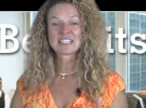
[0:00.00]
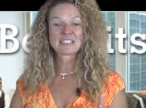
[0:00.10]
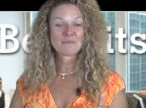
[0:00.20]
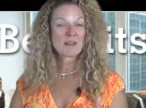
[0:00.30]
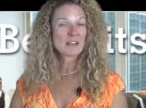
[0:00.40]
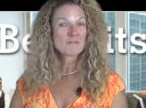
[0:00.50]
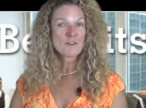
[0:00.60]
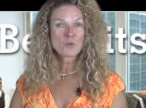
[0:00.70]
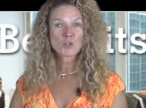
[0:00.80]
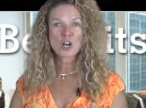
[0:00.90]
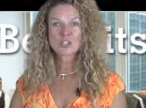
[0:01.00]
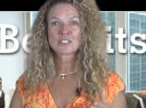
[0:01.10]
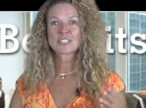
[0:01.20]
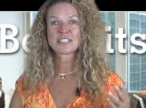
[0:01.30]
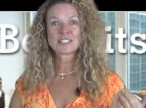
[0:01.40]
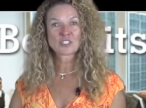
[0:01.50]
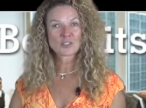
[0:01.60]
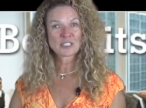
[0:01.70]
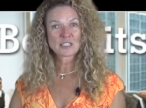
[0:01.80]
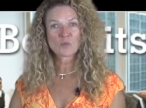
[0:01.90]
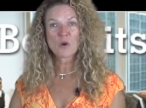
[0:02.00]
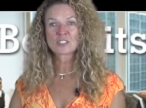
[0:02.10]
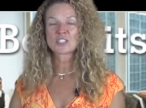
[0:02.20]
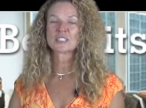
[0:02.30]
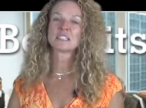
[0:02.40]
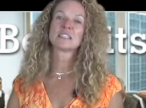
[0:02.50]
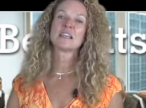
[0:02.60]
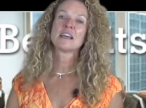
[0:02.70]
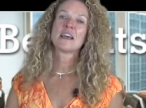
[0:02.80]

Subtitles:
made a phone call to the attorneys in Washington.